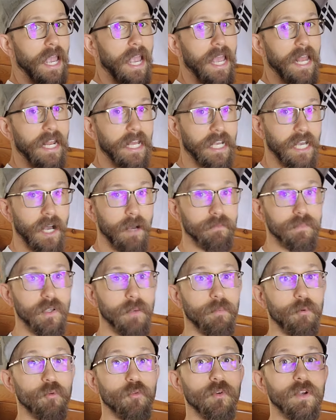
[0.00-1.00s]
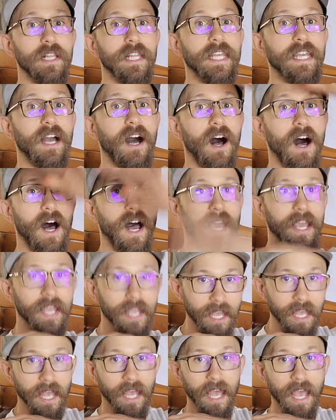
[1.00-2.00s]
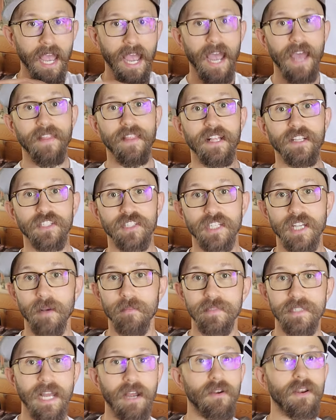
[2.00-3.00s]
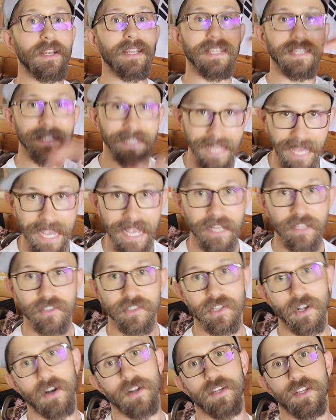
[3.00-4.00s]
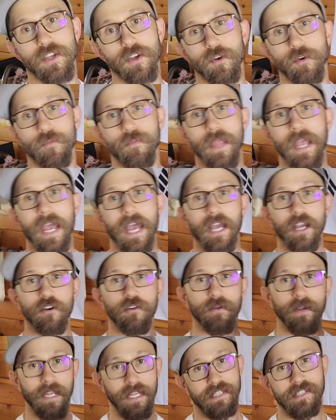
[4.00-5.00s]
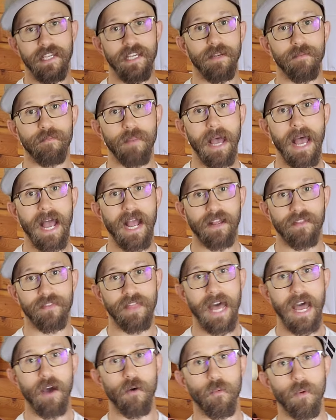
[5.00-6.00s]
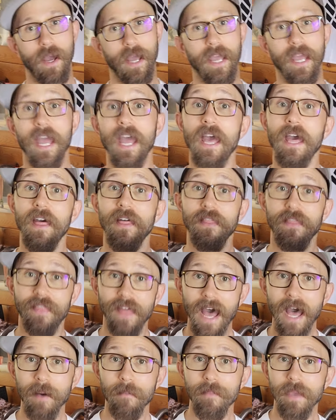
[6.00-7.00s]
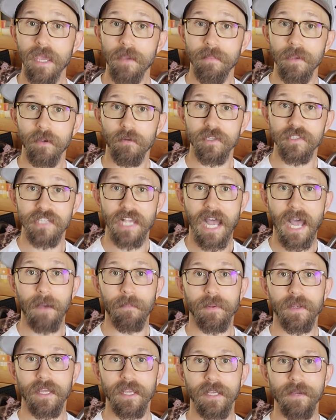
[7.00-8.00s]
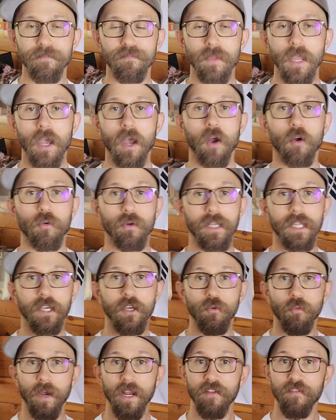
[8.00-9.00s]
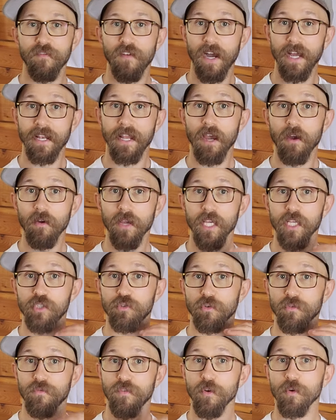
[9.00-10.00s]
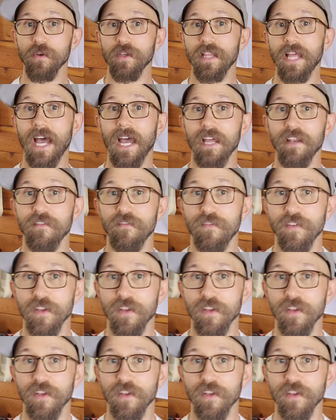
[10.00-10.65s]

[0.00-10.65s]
and it comes up really high and then just comes down and lands on you and creates impact that way. That may be what's happening. A really good way to find out is reviewing that in